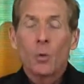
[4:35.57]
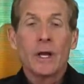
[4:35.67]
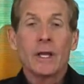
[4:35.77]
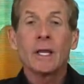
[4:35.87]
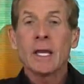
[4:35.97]

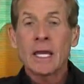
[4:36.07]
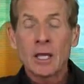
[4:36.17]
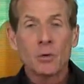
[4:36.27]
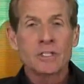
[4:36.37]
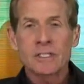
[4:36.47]
when
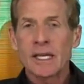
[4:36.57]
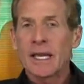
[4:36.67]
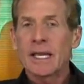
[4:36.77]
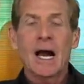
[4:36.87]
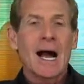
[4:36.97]
he was
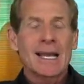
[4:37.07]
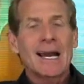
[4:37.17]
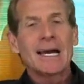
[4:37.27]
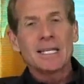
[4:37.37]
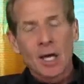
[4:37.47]
saying, I
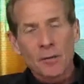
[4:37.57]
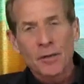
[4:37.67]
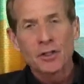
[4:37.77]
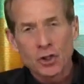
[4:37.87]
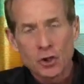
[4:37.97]
got
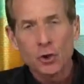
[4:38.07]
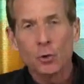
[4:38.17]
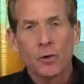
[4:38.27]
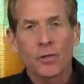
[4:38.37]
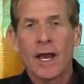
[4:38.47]
nothing to
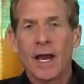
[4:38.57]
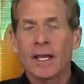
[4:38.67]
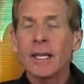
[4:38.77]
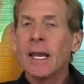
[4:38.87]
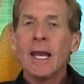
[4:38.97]
do with
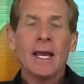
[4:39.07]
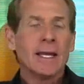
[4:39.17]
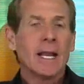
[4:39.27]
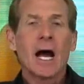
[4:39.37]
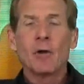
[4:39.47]
that,
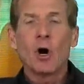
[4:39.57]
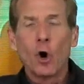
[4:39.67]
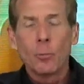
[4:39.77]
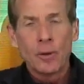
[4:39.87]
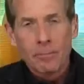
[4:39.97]
and I'm
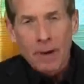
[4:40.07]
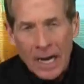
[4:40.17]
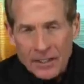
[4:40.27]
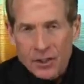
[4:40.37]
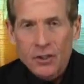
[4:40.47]

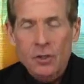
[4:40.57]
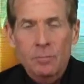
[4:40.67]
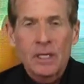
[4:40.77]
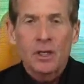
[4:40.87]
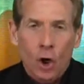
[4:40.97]
open-minded to
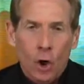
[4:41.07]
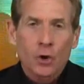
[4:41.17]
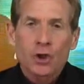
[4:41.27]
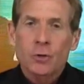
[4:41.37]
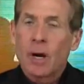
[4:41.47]
being
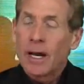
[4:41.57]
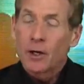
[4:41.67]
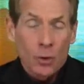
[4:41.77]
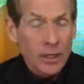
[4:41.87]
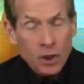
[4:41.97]
coached by a
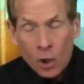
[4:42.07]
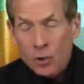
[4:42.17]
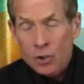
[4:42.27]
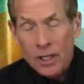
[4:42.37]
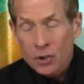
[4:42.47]
great
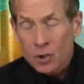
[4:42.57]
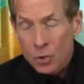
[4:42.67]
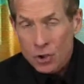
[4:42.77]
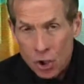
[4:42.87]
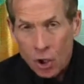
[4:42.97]
coach like
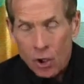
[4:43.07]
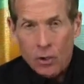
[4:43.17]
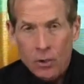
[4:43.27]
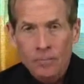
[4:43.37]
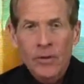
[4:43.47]
George
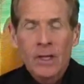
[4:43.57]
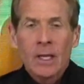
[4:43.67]
Karl.